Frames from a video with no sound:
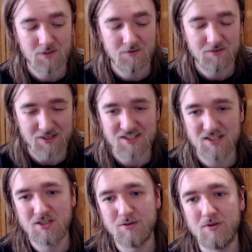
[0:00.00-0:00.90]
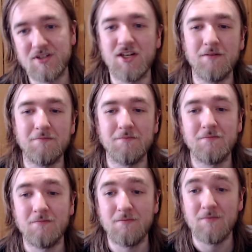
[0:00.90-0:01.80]
Thank you so much for watching,
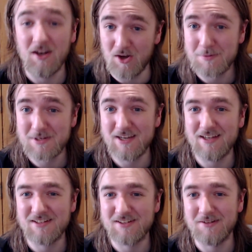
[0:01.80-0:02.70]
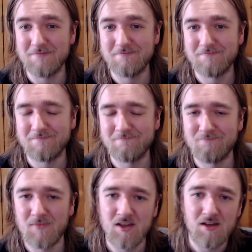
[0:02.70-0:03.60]
and I hope to see you again soon.
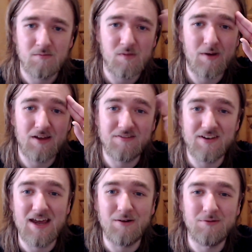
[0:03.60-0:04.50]
Bye bye for now.